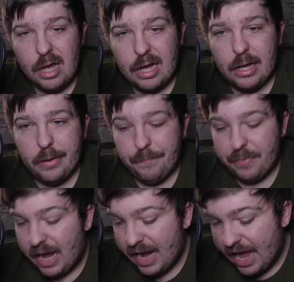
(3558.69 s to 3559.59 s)

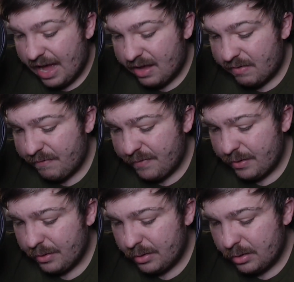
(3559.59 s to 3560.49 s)
Um, I
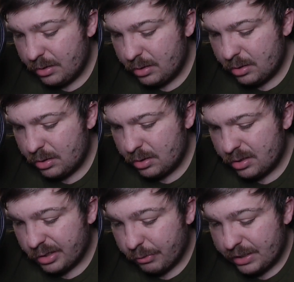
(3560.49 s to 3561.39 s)
have
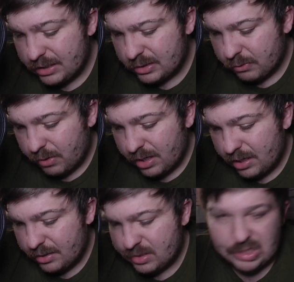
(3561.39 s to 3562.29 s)
the green
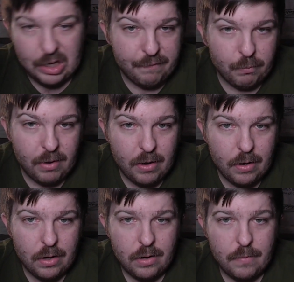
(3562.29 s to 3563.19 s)
screen
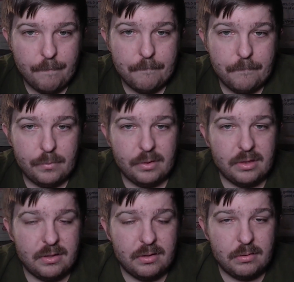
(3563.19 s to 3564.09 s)
software
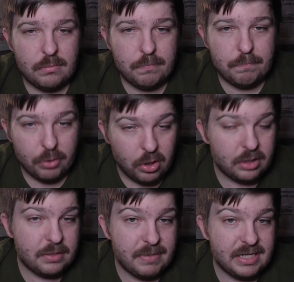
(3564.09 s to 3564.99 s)
put
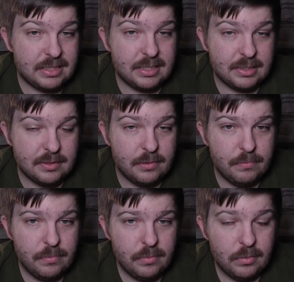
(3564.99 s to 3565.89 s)
onto my
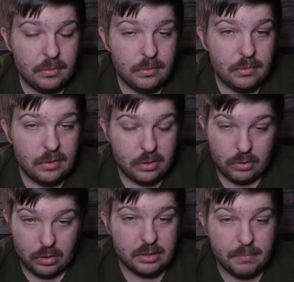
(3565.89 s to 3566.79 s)
system
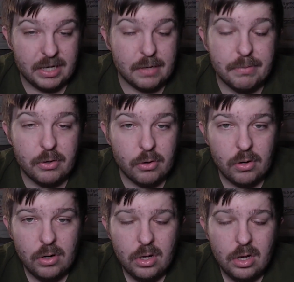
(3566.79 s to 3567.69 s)
or onto my
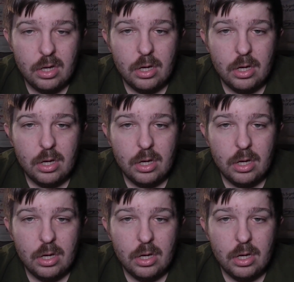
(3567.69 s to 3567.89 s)
computer.